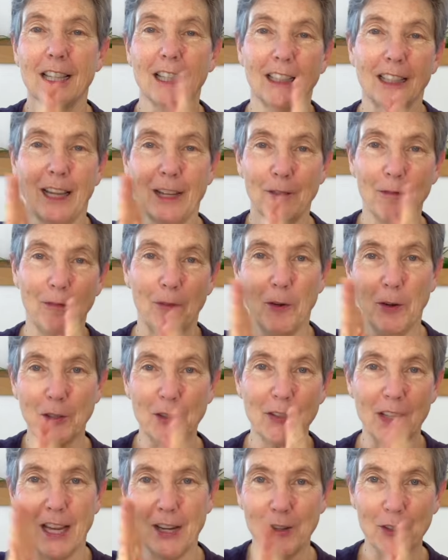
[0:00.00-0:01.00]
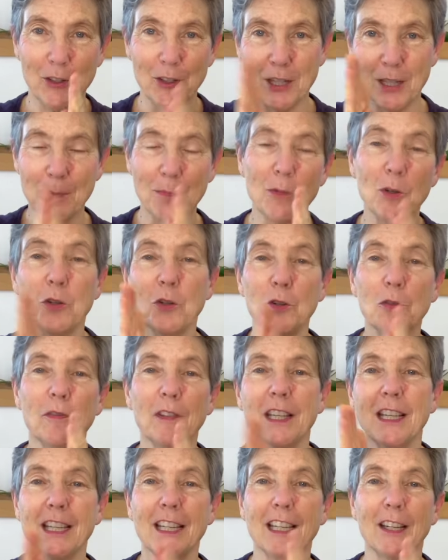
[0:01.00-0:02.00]
the life force energy
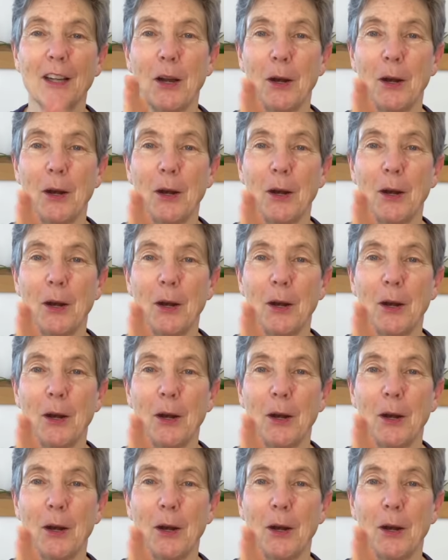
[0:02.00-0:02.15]
moving in